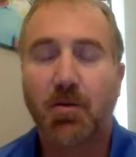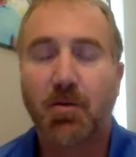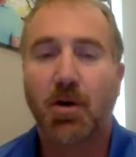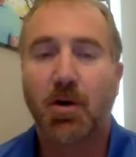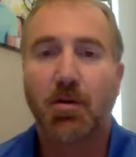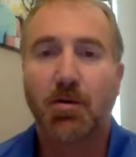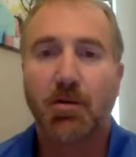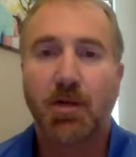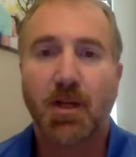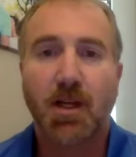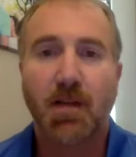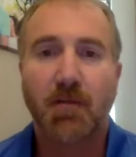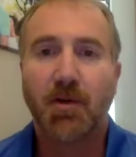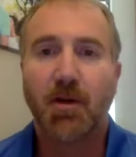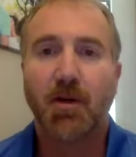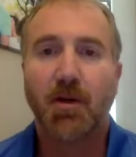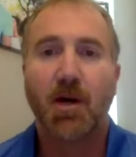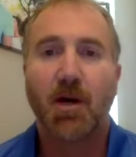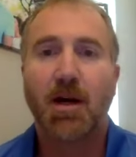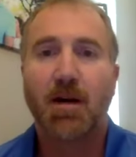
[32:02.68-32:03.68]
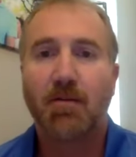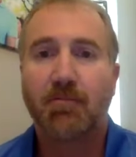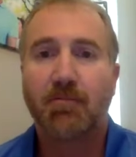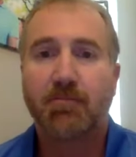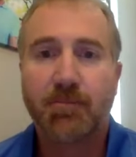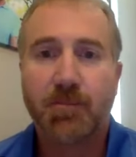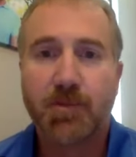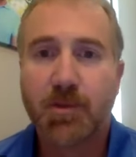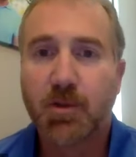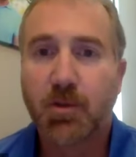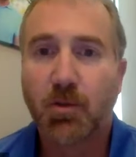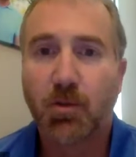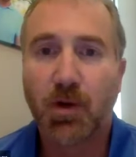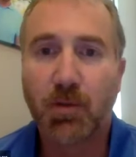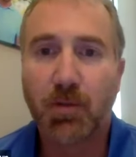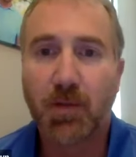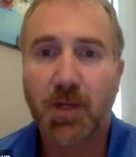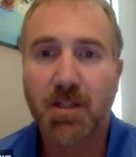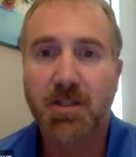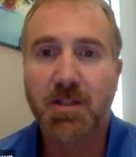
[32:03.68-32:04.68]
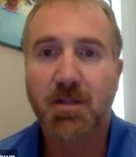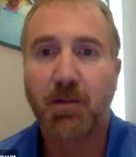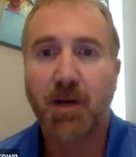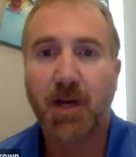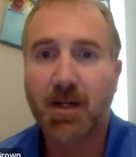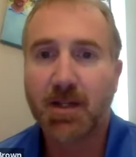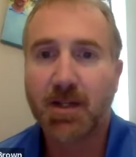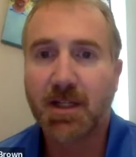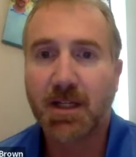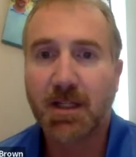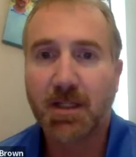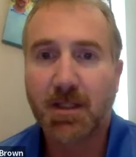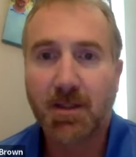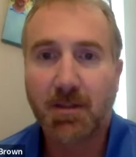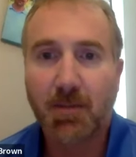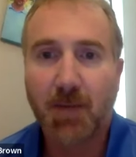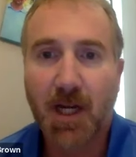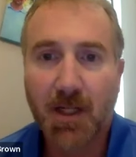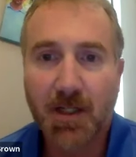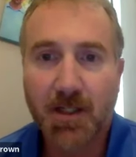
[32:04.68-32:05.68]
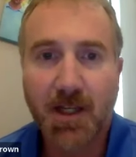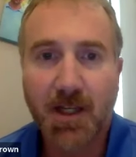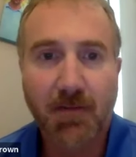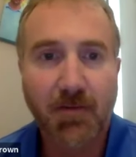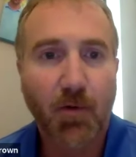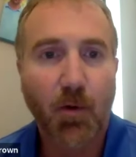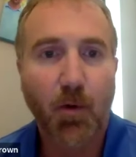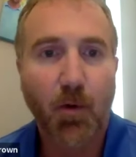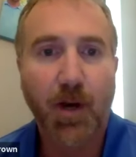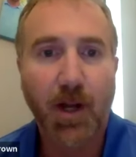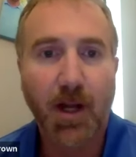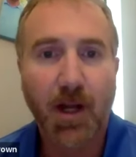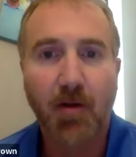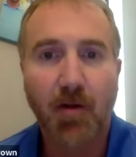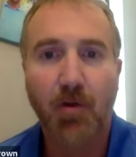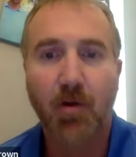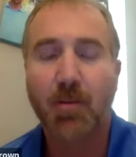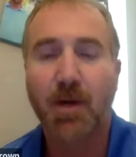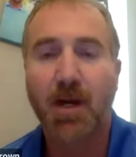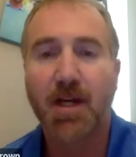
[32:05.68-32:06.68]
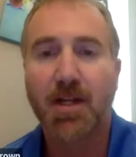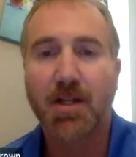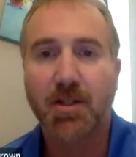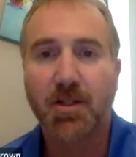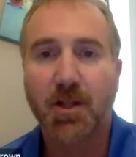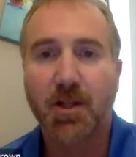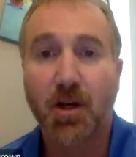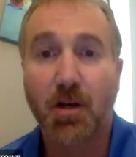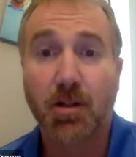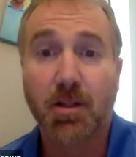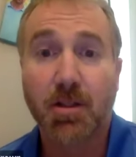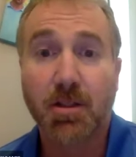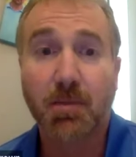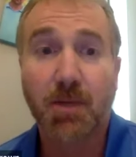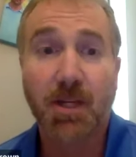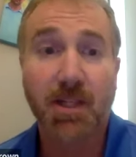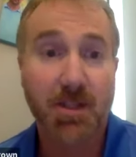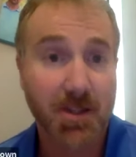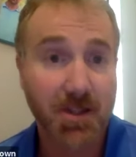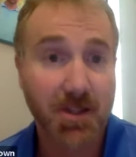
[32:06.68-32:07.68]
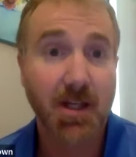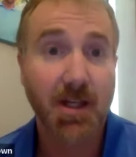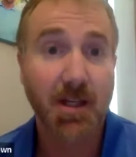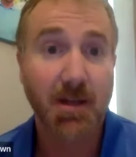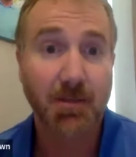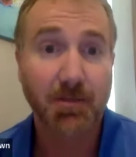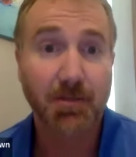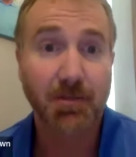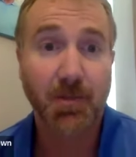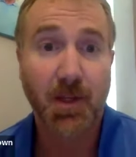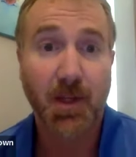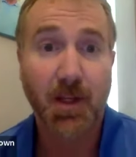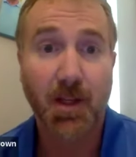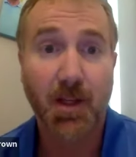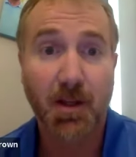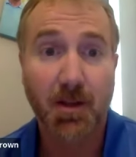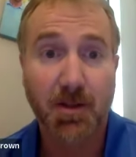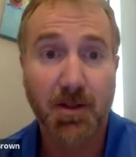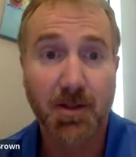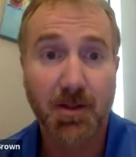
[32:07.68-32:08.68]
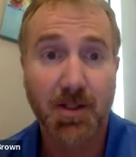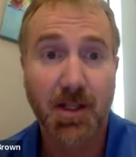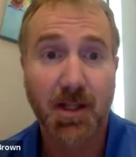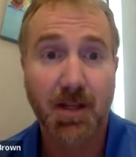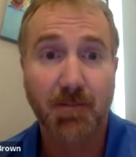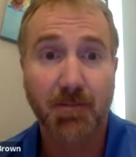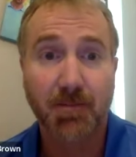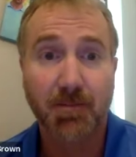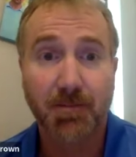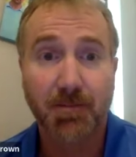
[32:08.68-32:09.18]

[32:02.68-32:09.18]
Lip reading: quote, like if you don't have 20 minutes to meditate, then meditate 40. I would imagine yoga is about the same, the same.